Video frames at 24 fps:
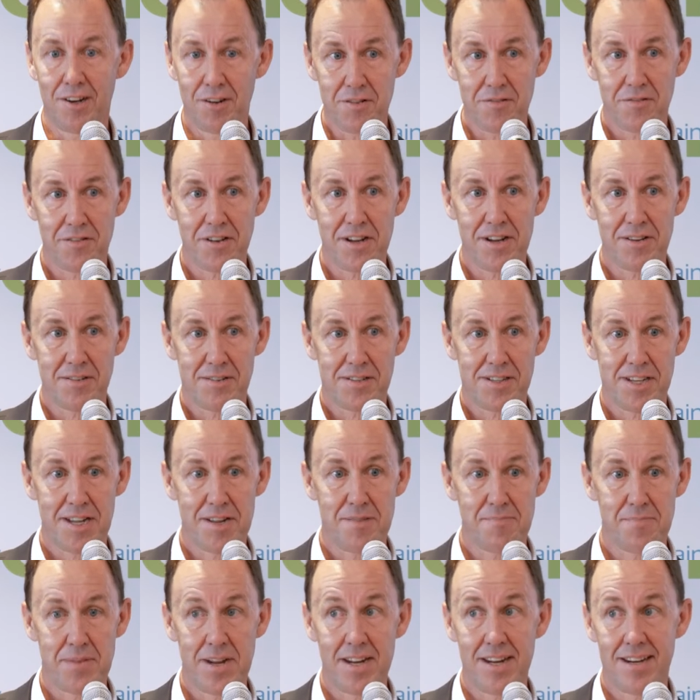low
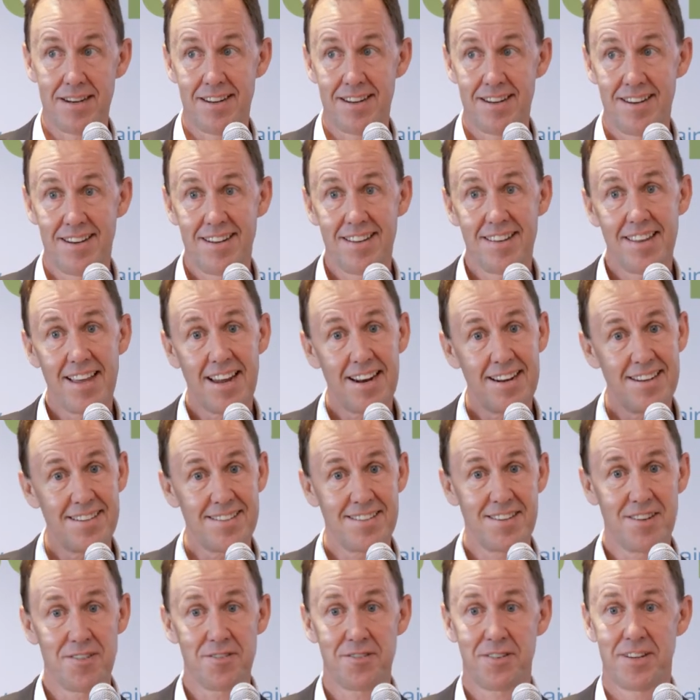VOC paint that is
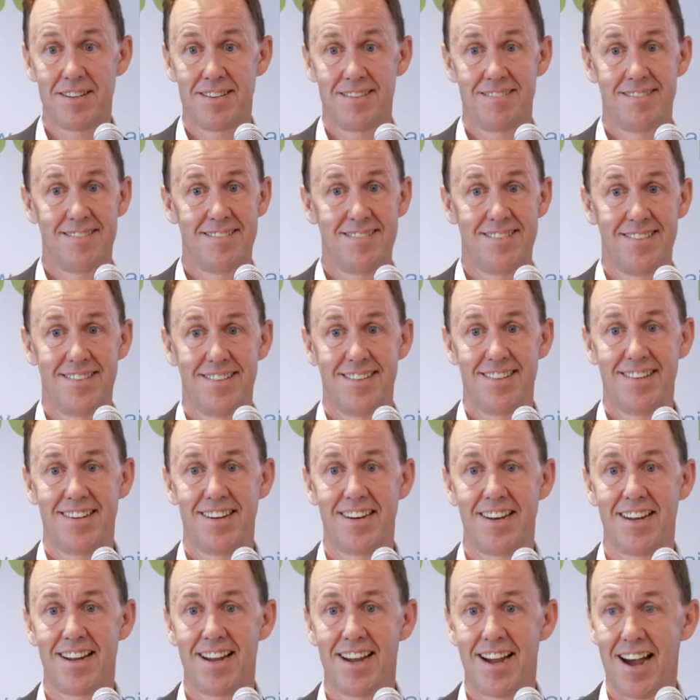going to
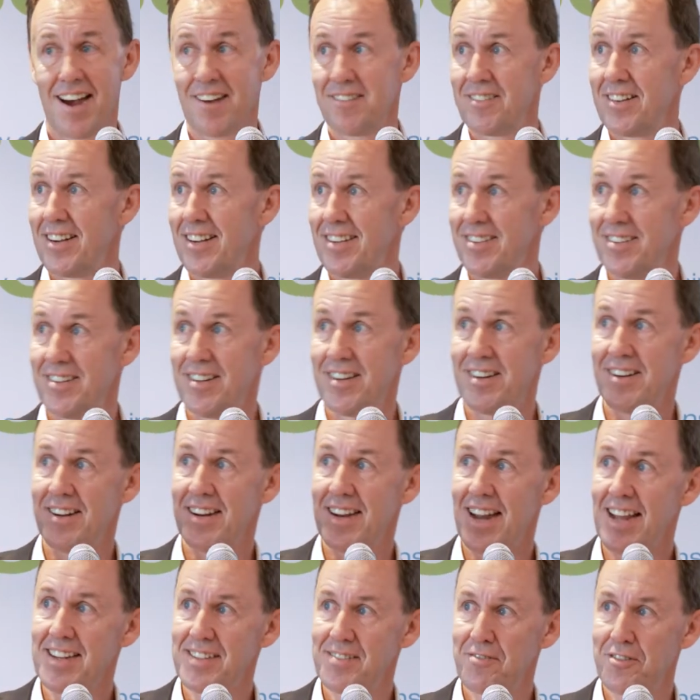
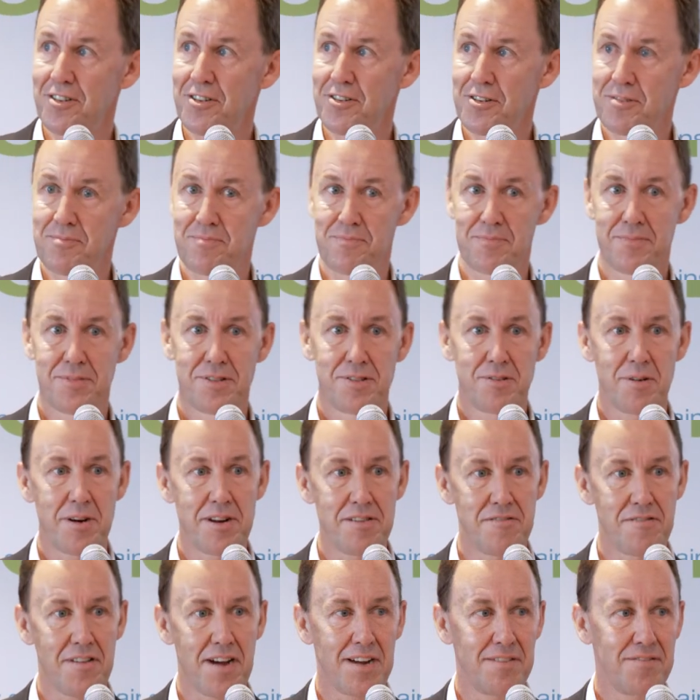last for
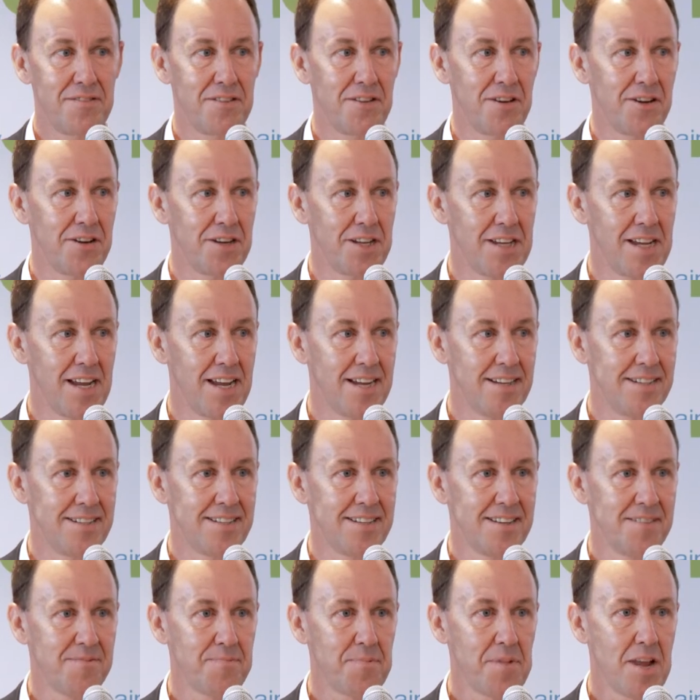25, 30
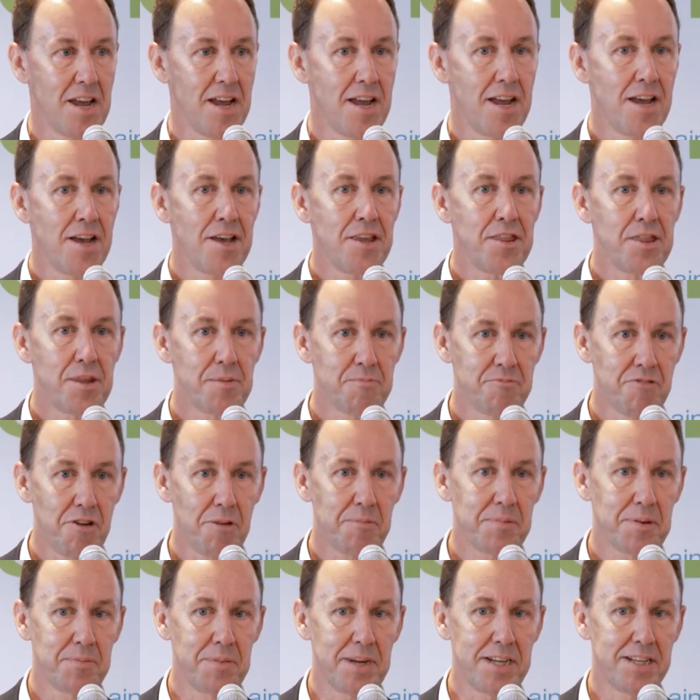years. The
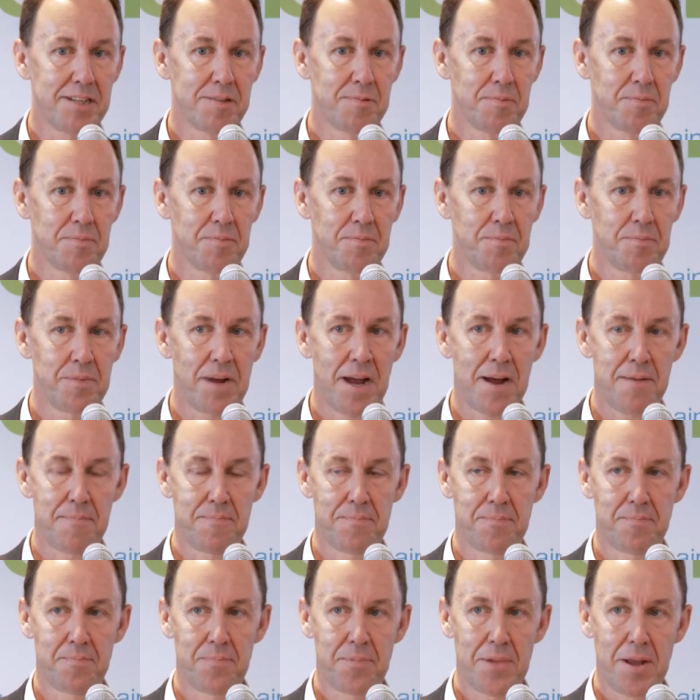problem is
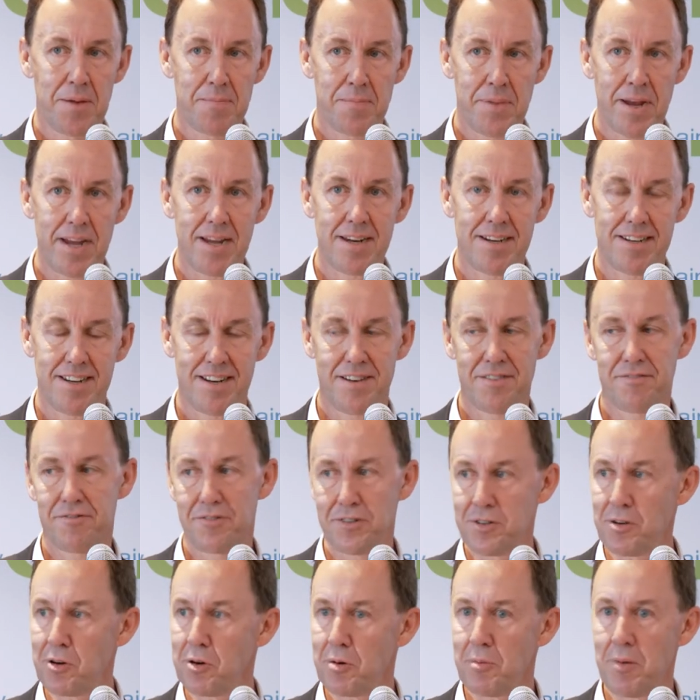paint, and if
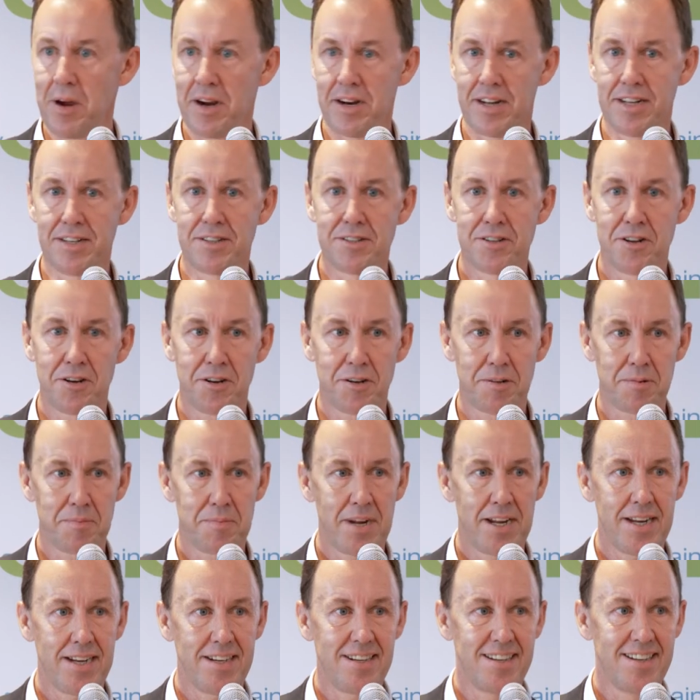we talk about internal
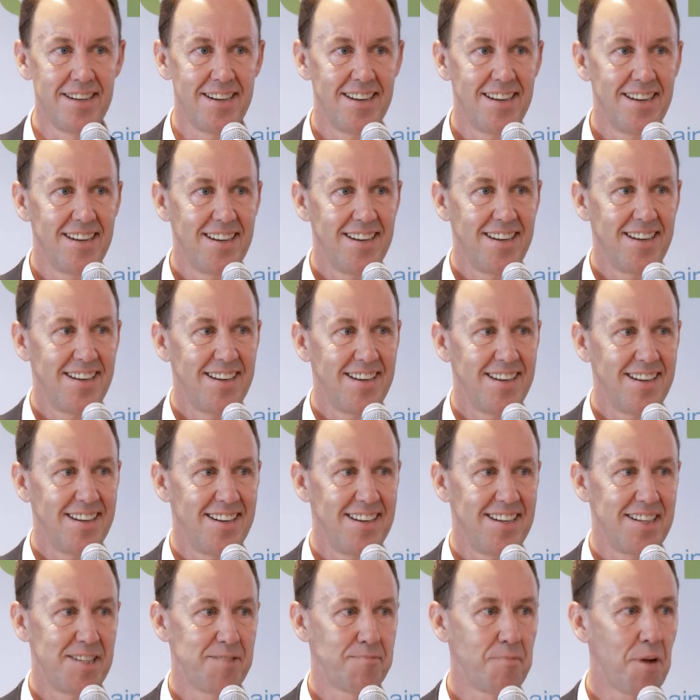paint,
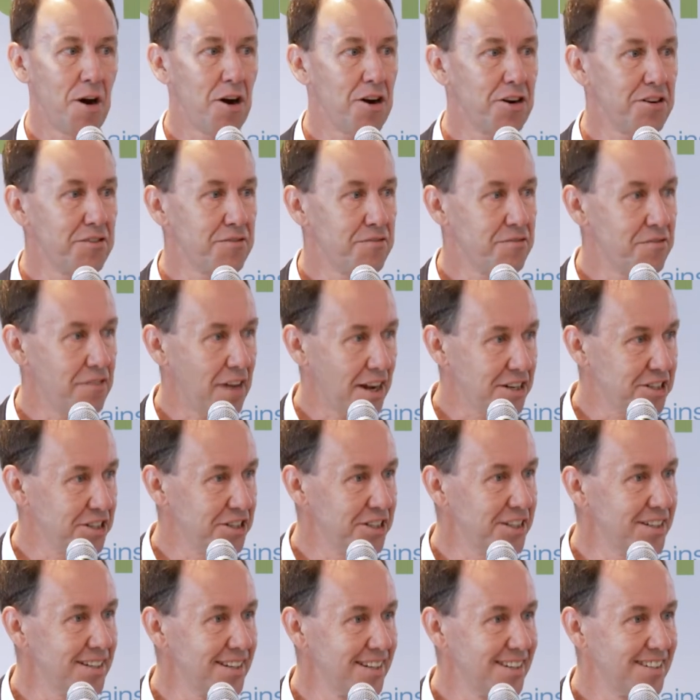it's part of
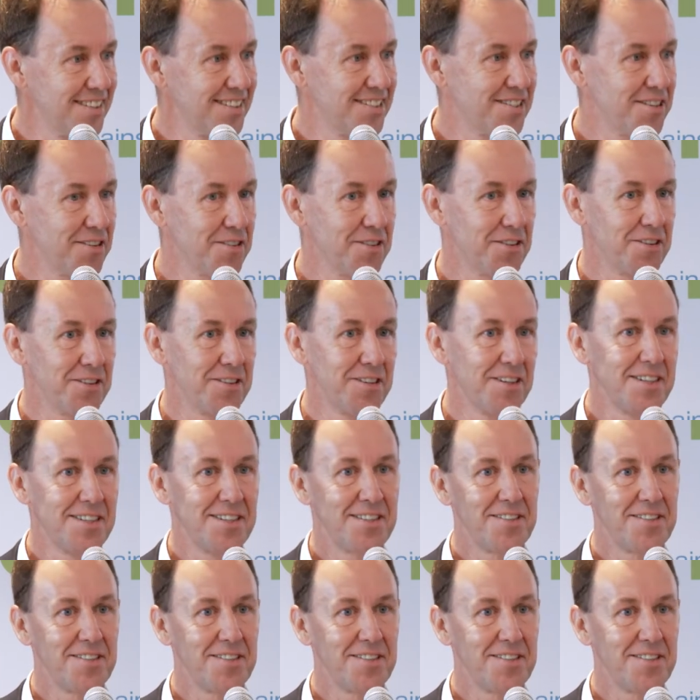fashion. So